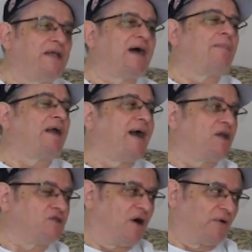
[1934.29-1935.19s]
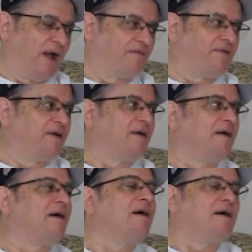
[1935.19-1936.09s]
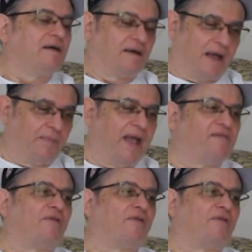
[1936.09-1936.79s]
no, he died, but I got his autograph. You got his autograph.